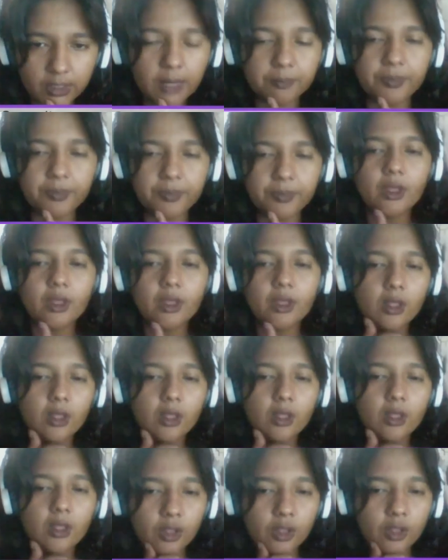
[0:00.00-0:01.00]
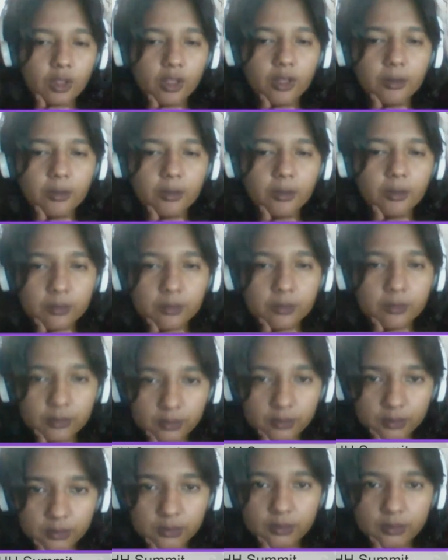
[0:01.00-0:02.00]
Something that they know. You know, we
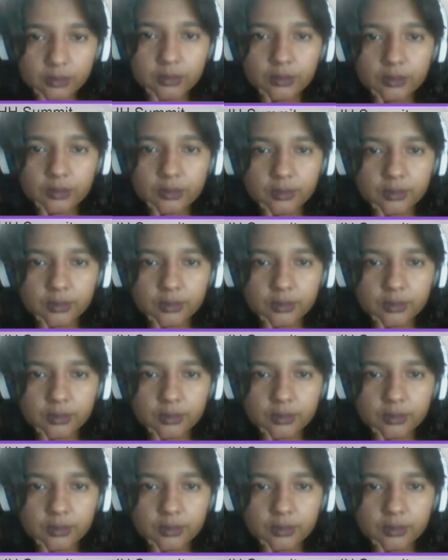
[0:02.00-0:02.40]
want to